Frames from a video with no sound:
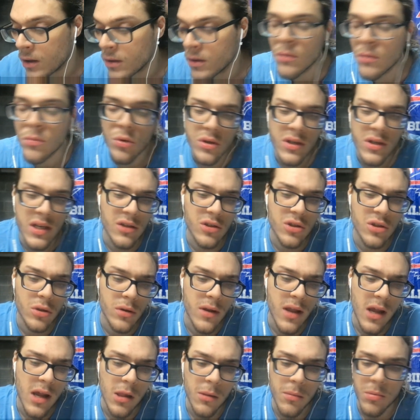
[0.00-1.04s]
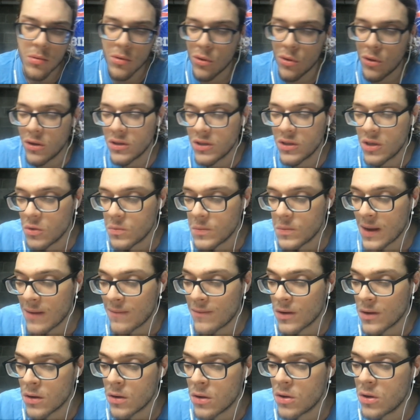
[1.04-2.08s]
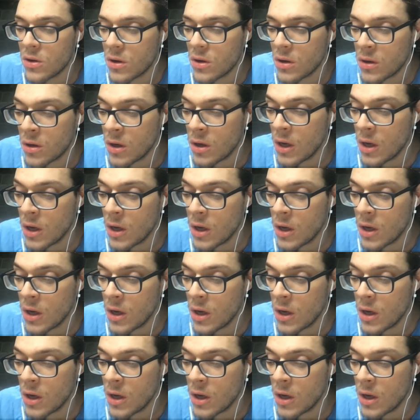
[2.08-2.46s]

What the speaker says: rotational caliber role, having a good,